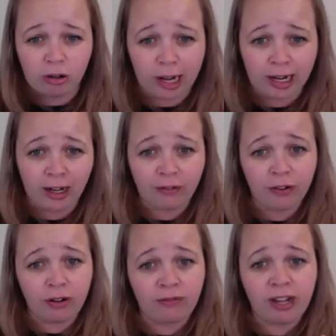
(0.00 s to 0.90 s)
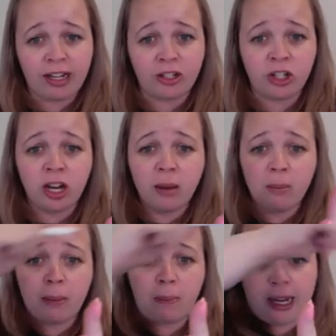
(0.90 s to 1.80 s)
organic fruit and veg,
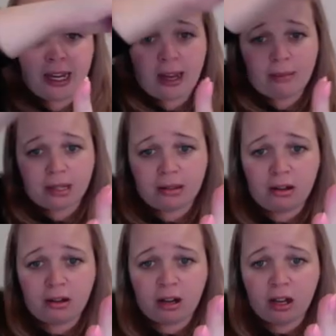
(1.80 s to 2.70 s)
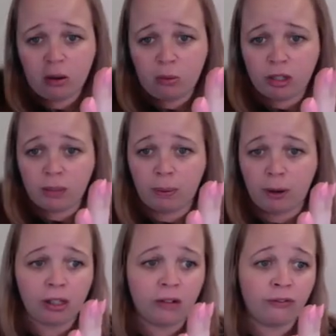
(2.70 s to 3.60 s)
but a bee comes along with the
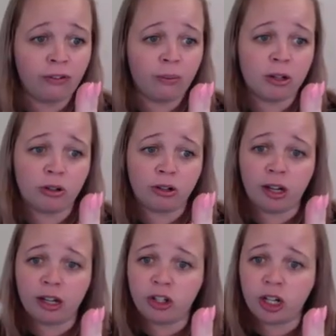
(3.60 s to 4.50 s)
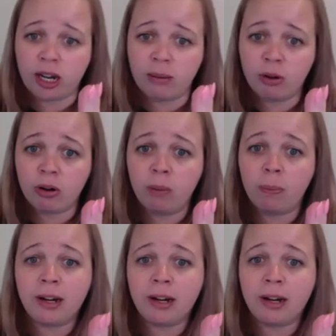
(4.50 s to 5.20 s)
pollen from a GM crop,